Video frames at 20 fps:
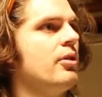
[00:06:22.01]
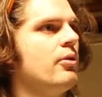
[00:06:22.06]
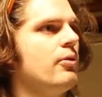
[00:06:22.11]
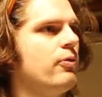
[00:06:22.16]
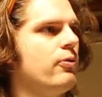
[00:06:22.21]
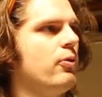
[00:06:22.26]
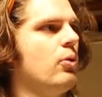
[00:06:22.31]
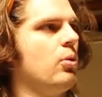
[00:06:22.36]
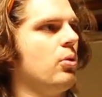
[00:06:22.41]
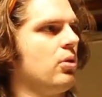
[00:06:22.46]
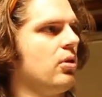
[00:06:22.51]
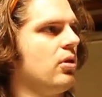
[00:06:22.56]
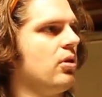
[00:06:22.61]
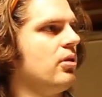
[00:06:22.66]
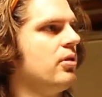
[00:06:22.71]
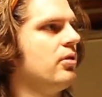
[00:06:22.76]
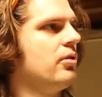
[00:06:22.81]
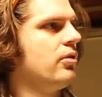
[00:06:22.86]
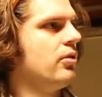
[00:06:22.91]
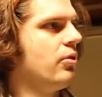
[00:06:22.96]

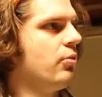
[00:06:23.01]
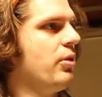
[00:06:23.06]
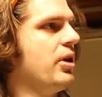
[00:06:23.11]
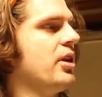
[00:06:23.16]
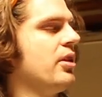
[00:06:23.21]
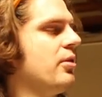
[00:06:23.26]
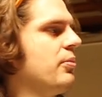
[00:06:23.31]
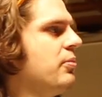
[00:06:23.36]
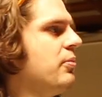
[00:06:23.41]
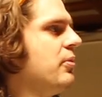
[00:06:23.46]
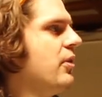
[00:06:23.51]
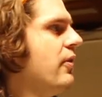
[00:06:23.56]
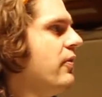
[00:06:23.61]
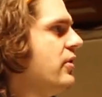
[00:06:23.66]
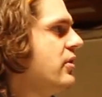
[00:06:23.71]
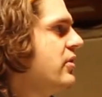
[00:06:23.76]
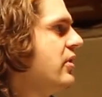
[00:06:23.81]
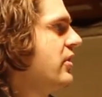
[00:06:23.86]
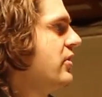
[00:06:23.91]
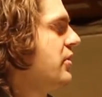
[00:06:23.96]
for the weight of the, of
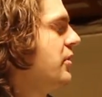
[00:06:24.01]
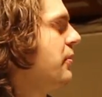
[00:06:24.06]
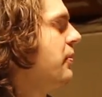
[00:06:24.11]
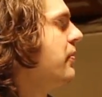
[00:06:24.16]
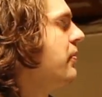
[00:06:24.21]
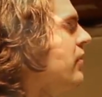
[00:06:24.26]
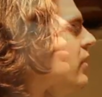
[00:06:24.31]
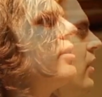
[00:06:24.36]
the system.